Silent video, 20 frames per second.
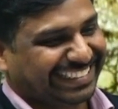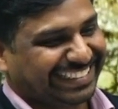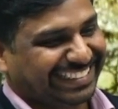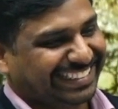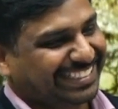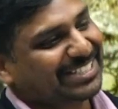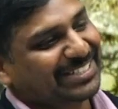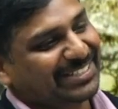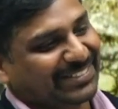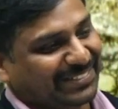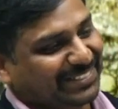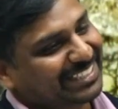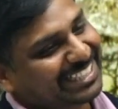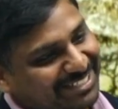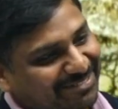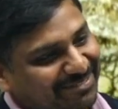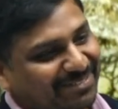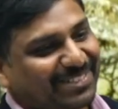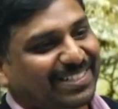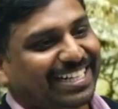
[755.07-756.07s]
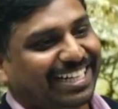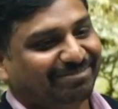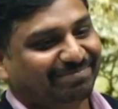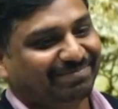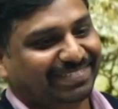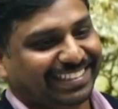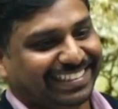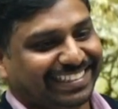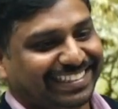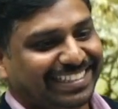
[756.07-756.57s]
No, it won't happen,
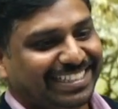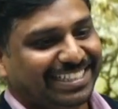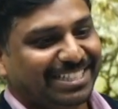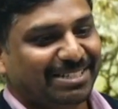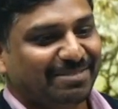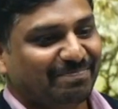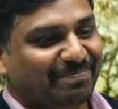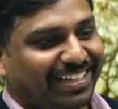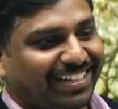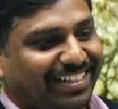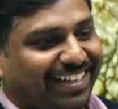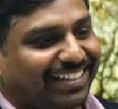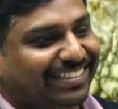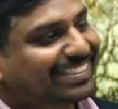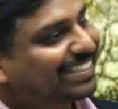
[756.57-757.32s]
because